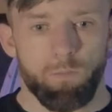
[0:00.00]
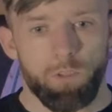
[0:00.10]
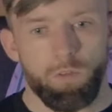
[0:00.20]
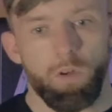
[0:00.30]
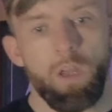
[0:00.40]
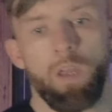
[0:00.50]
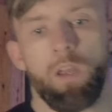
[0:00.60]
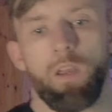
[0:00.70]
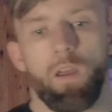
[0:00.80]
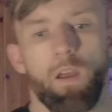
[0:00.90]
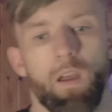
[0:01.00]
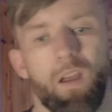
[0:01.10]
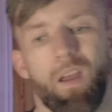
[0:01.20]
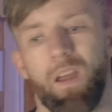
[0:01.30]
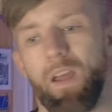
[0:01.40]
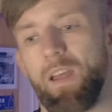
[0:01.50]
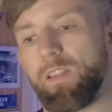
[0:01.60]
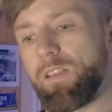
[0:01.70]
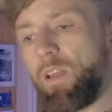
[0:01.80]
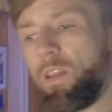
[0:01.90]
So
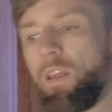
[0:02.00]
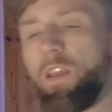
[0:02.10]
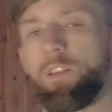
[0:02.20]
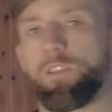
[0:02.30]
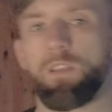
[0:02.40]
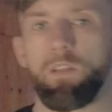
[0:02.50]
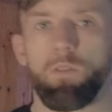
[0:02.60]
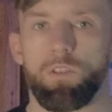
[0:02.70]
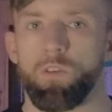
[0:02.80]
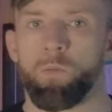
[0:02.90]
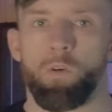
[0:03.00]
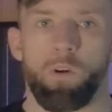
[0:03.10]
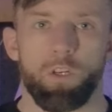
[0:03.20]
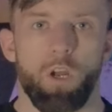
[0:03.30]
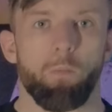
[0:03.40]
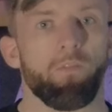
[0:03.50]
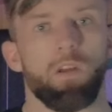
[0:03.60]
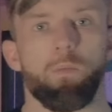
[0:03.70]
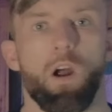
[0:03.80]
as an agency with ZOMA or a Shopify